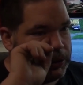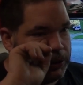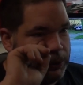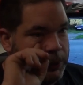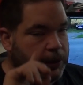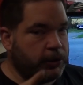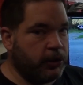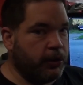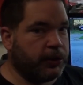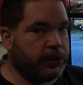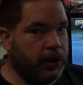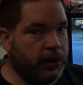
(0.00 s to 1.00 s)
You know, my
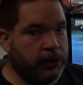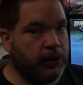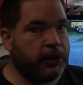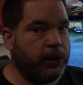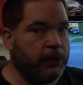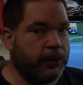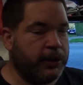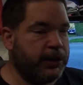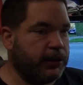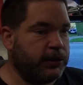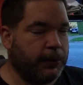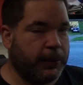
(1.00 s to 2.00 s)
jog's a lot older,
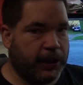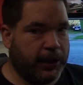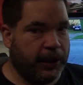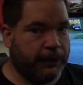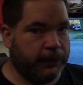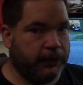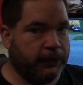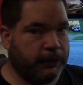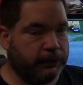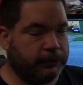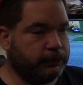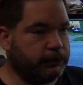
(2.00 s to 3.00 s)
that's a 2011.
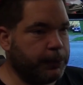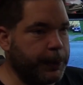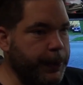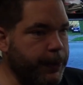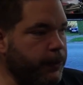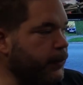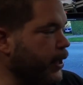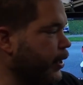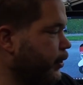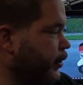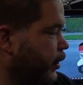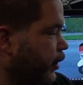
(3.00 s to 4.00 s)

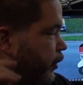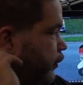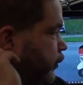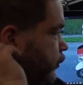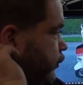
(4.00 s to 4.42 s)
So,